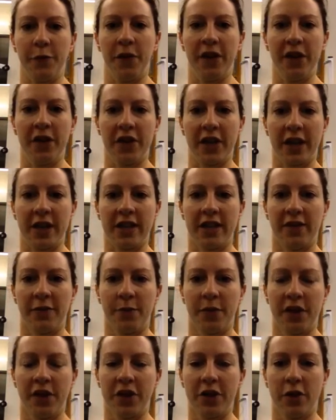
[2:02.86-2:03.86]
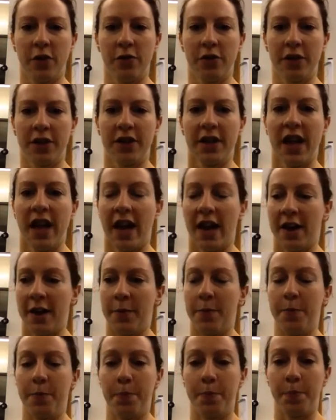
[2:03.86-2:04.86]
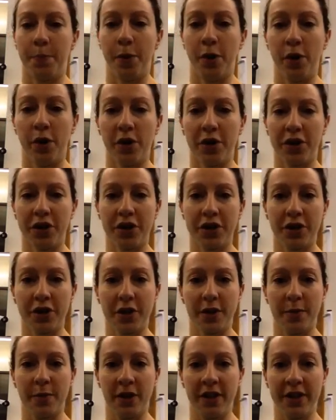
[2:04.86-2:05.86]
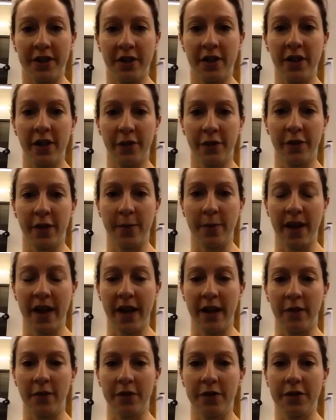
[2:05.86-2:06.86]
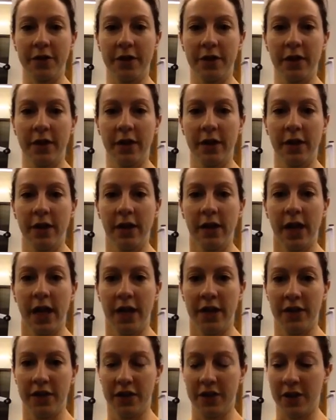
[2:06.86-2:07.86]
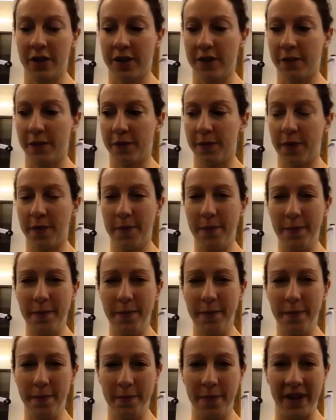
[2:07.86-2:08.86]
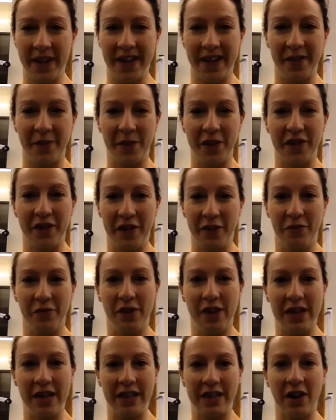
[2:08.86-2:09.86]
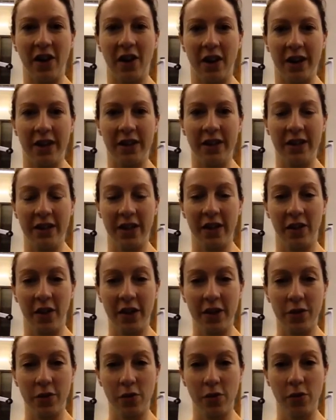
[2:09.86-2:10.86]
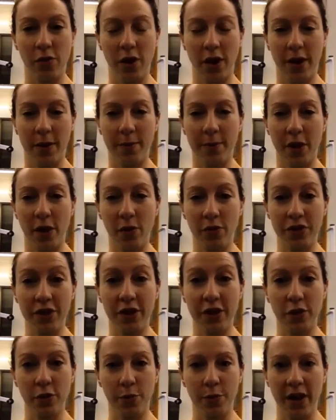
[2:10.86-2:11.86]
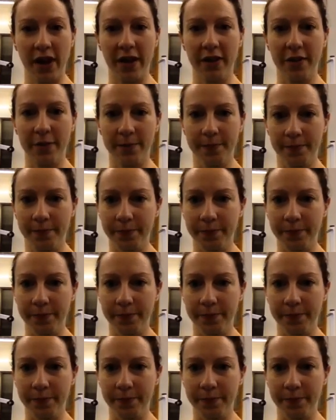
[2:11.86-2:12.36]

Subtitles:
my chest, lift my shoulders, and I push my diaphragm out and just kind of make everything really tight, you know, like you're holding your breath.